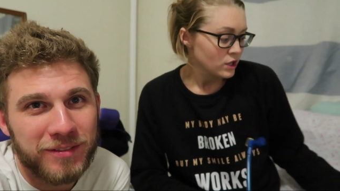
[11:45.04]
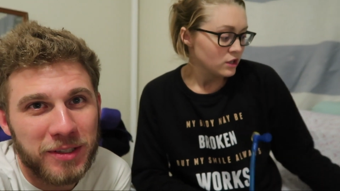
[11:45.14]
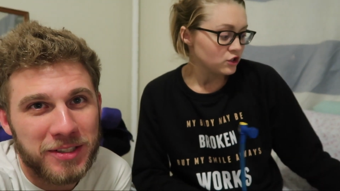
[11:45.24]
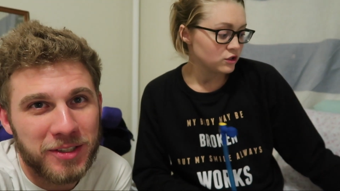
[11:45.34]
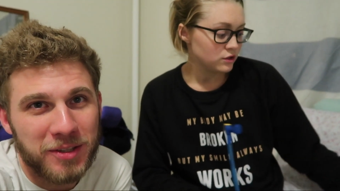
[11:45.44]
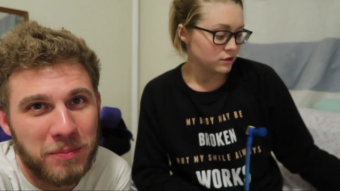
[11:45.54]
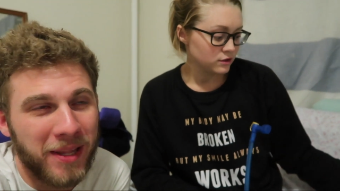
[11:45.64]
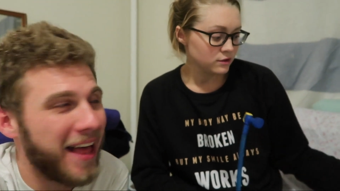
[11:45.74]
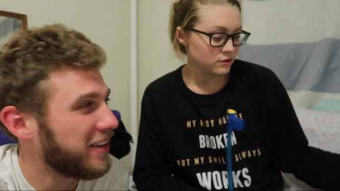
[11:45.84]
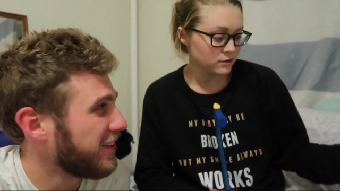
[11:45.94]
Speaker 1: we took the
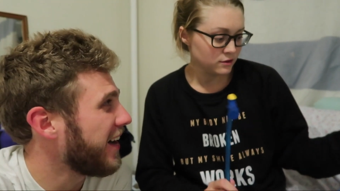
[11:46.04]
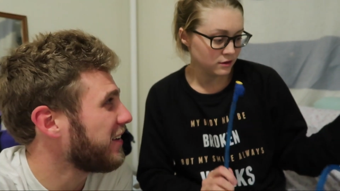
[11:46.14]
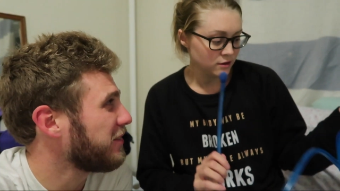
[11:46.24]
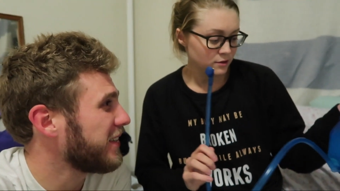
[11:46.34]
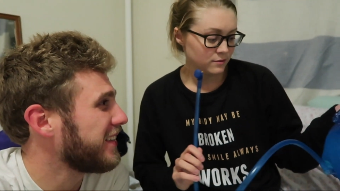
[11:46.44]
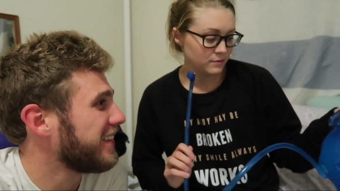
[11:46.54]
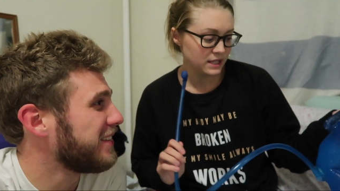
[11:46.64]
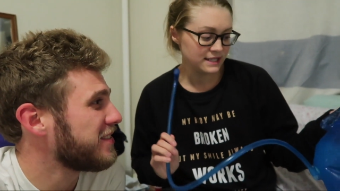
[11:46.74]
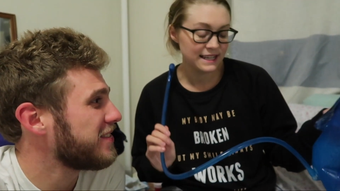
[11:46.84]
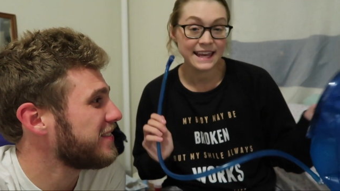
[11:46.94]
bladder out of it.
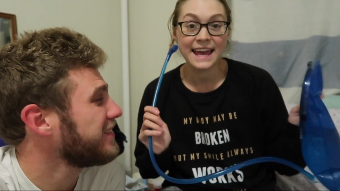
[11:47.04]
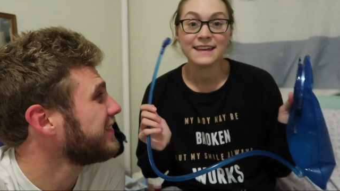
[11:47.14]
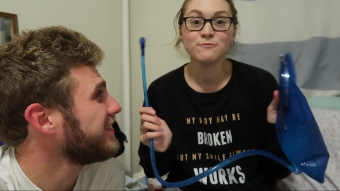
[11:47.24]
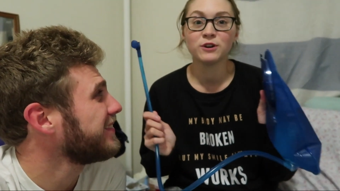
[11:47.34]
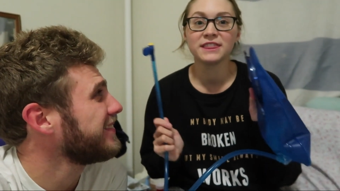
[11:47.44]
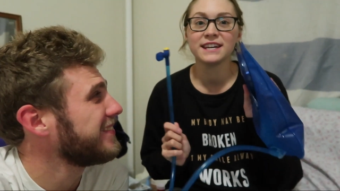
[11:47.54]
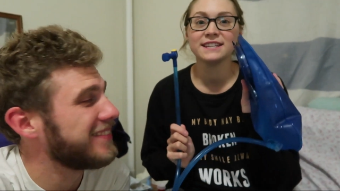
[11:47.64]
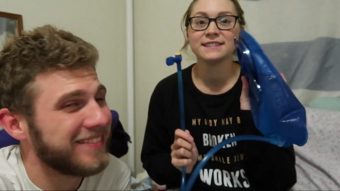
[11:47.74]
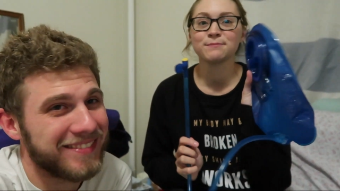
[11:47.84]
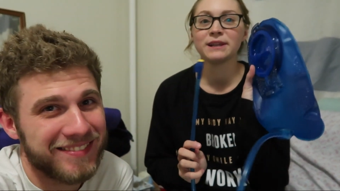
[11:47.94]
Because it
Speaker 2: came with
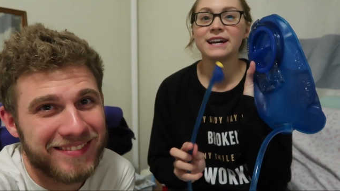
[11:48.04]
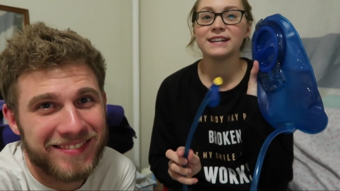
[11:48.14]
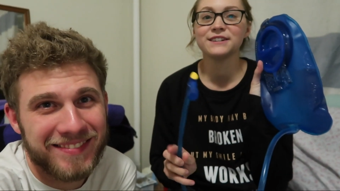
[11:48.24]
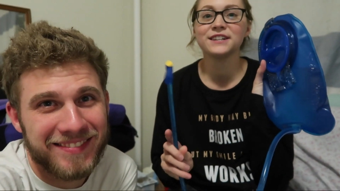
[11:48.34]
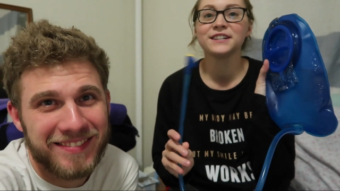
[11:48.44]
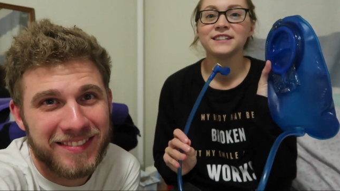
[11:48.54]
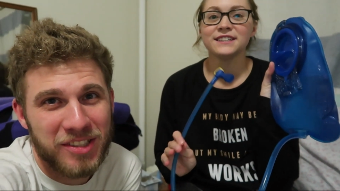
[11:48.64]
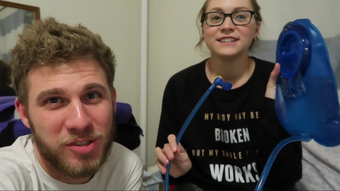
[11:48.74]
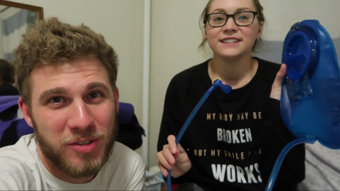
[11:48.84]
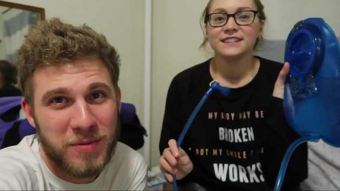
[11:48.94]
this bladder.
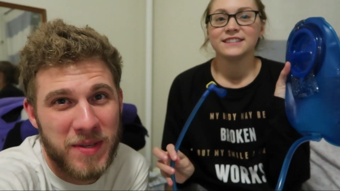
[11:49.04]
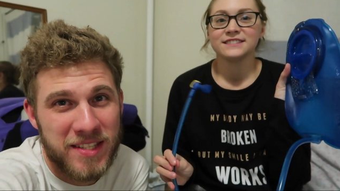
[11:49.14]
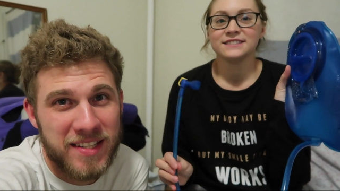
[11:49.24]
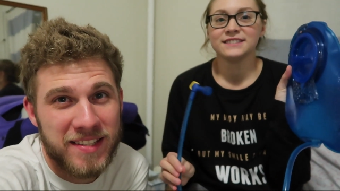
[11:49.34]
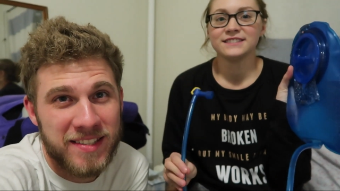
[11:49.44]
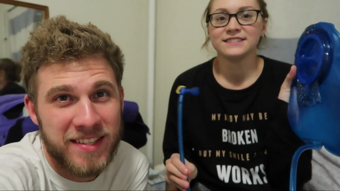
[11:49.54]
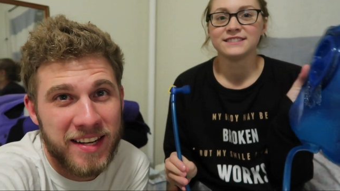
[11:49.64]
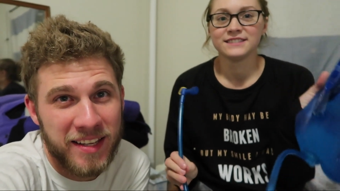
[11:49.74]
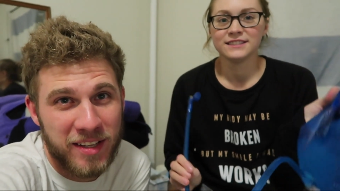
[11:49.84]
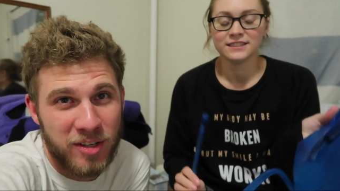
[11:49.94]
Speaker 1: So it's been
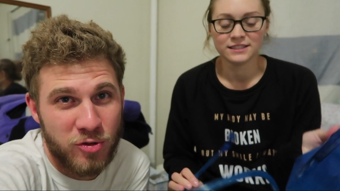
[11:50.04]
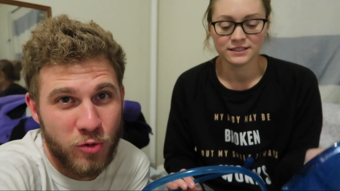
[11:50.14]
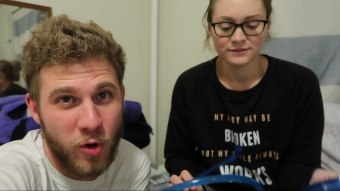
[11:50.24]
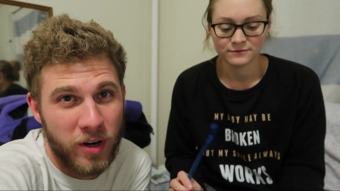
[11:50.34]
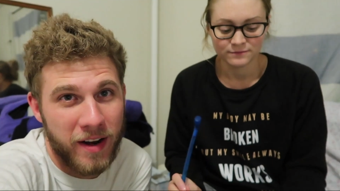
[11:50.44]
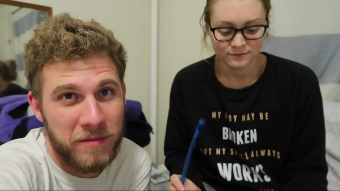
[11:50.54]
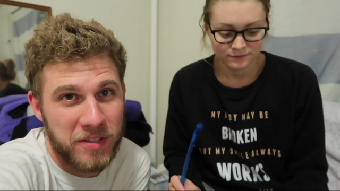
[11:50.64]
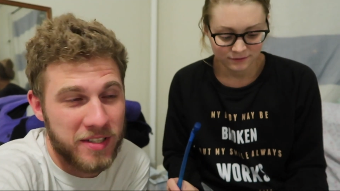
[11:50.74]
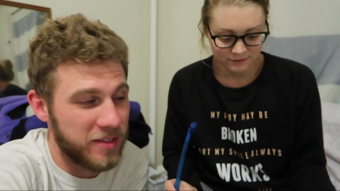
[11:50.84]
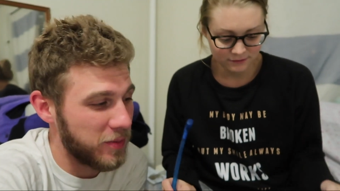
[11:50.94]
sitting in a drawer ever
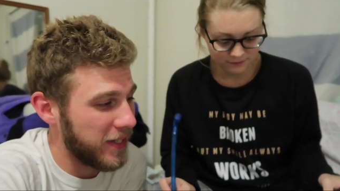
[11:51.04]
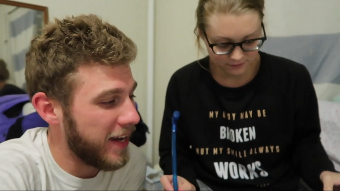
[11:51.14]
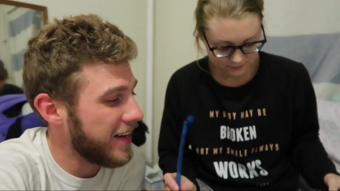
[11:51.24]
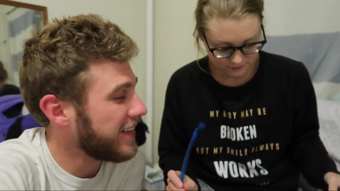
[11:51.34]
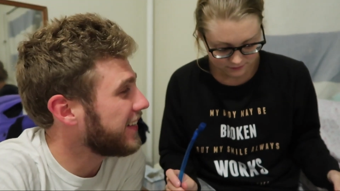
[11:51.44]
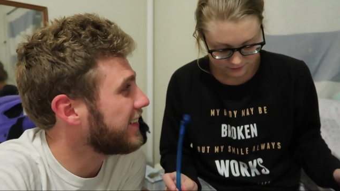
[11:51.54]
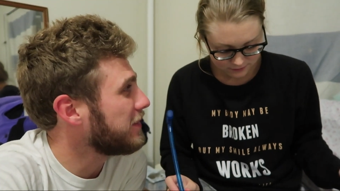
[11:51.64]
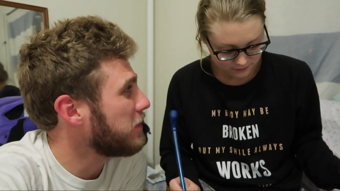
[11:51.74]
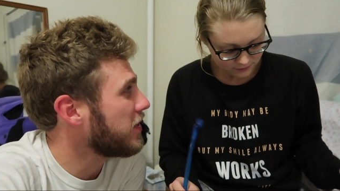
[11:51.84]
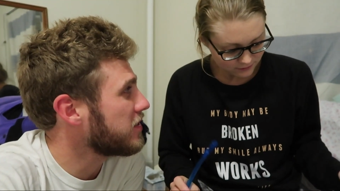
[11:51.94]
since we got it.
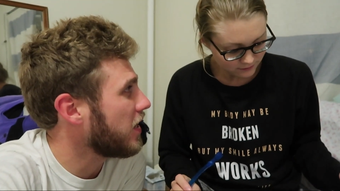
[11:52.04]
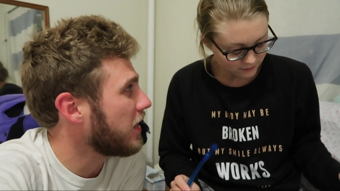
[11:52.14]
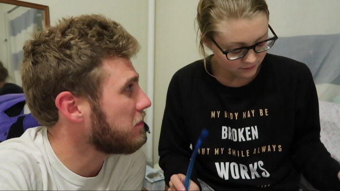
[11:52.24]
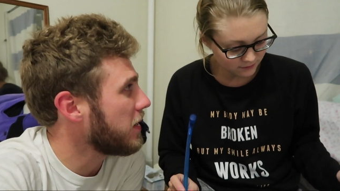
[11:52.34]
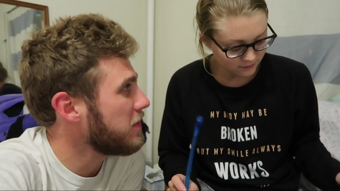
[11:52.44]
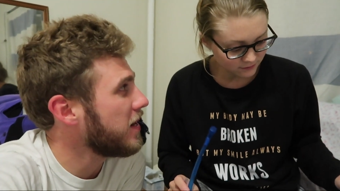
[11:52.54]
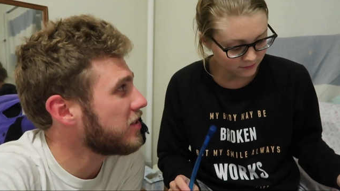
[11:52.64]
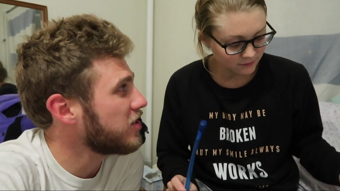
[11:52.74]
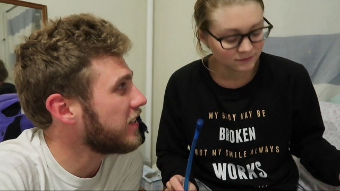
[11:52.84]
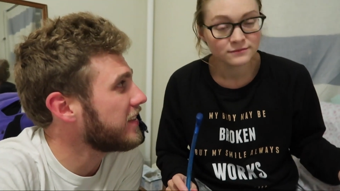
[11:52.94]
And Mary's like, maybe I should